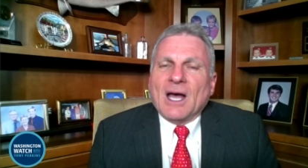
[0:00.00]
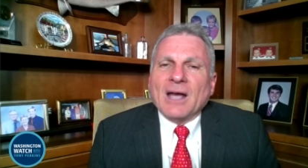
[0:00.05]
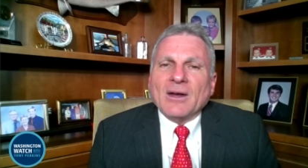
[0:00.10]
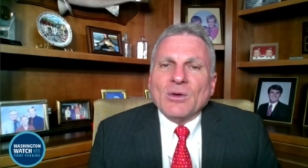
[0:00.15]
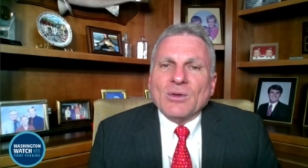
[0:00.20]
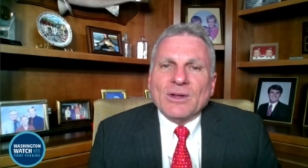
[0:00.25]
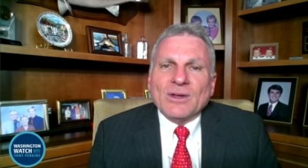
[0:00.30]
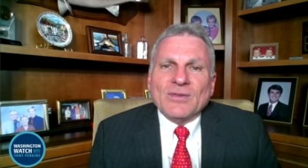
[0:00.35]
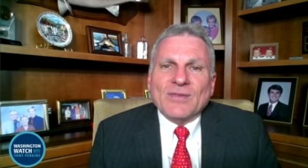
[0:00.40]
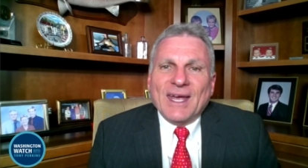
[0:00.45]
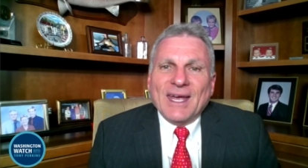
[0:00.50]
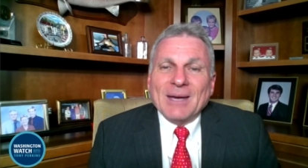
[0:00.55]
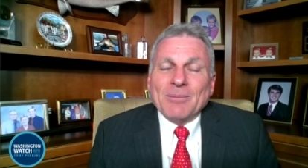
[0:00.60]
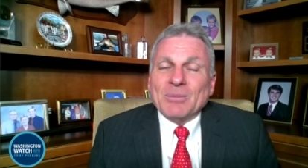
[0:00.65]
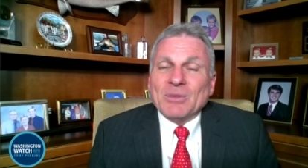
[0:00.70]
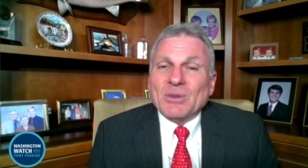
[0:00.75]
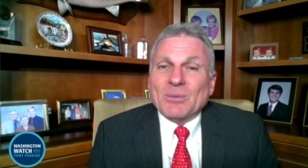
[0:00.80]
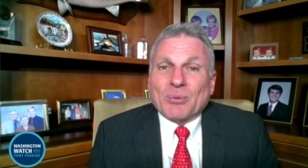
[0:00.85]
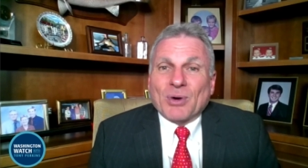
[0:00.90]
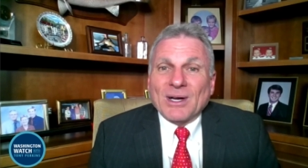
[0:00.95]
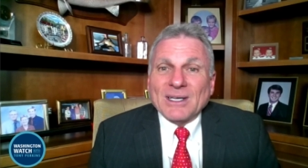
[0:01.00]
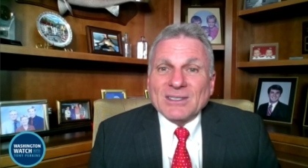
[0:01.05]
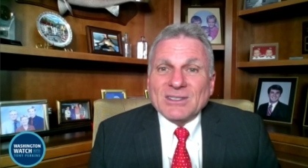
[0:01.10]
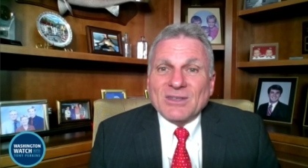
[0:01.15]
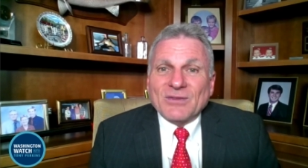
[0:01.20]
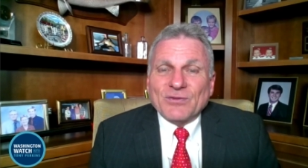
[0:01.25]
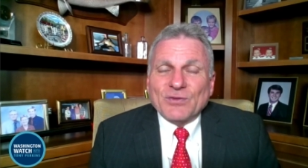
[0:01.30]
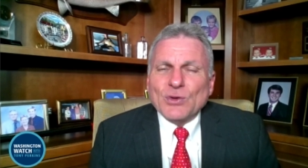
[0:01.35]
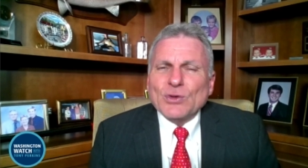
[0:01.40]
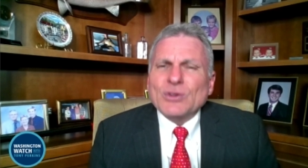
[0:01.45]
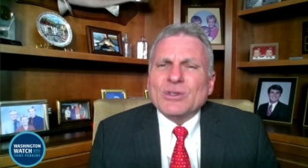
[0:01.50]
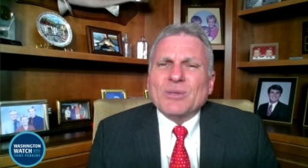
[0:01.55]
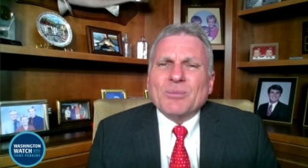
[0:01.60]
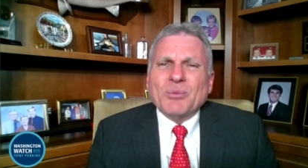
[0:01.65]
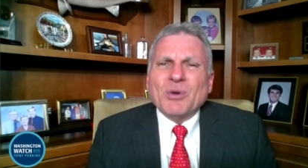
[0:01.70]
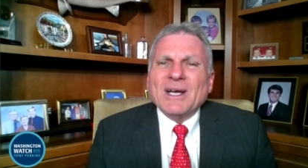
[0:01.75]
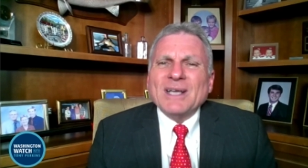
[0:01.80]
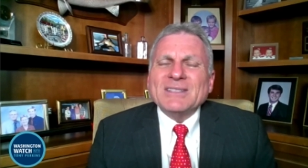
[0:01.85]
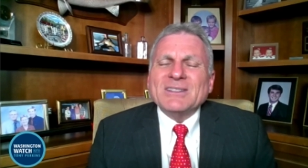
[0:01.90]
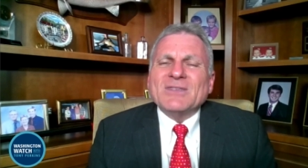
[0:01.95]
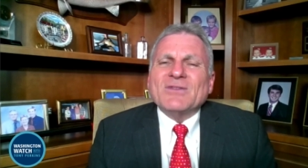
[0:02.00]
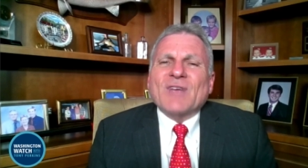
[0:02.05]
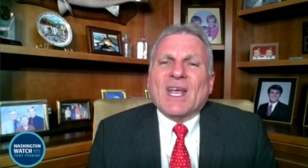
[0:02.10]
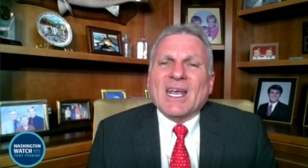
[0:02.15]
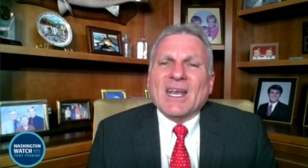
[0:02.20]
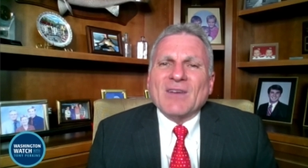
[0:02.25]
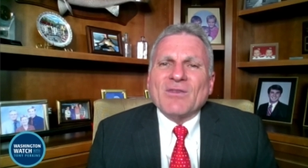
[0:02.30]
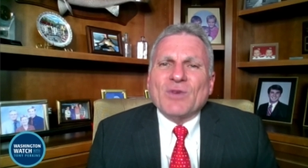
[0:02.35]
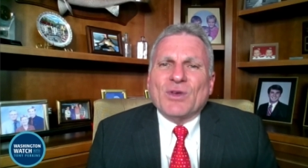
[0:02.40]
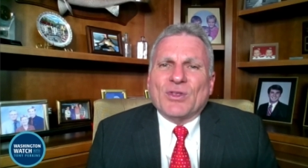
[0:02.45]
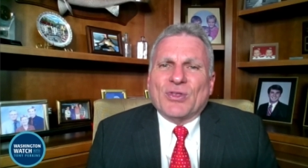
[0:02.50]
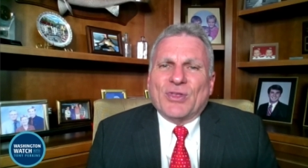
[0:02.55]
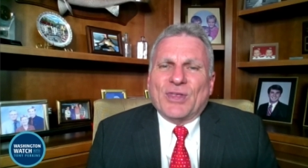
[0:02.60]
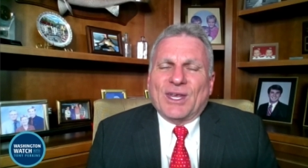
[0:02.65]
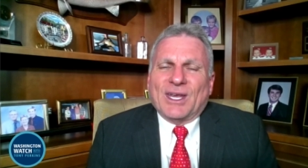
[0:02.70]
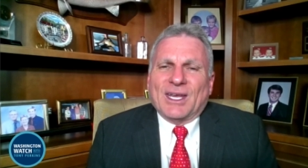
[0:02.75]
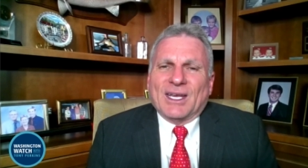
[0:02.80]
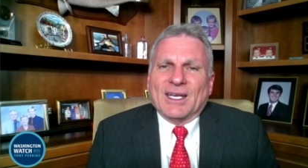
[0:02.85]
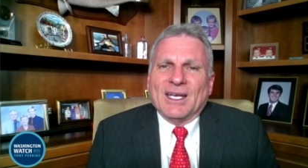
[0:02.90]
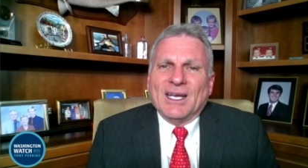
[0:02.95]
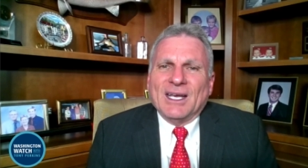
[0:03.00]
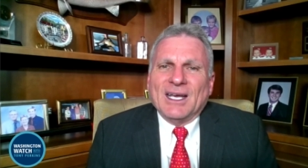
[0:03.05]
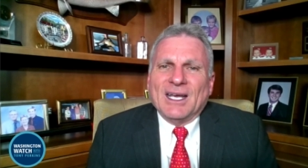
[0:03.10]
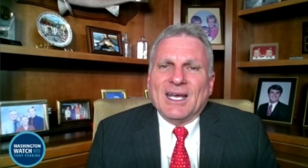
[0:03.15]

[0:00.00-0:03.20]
Not only that, but the price of food, the price of everything.